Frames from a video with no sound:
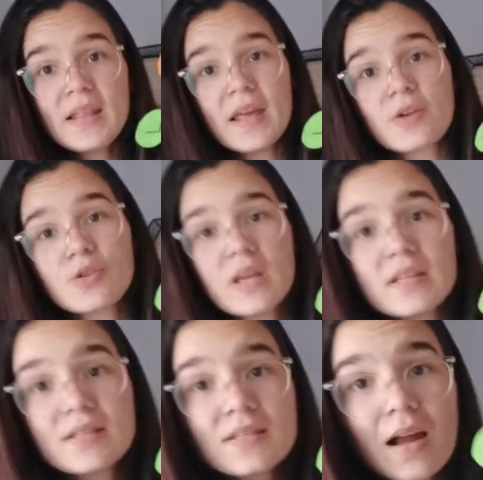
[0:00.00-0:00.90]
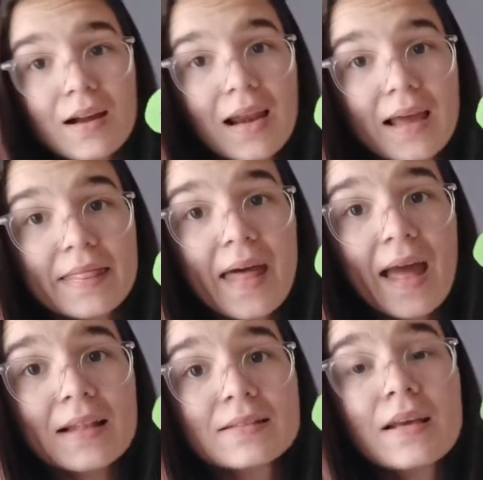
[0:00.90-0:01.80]
they could get stuck like
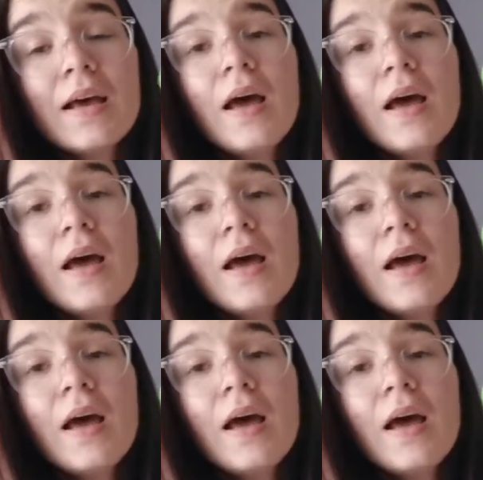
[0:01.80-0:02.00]
that.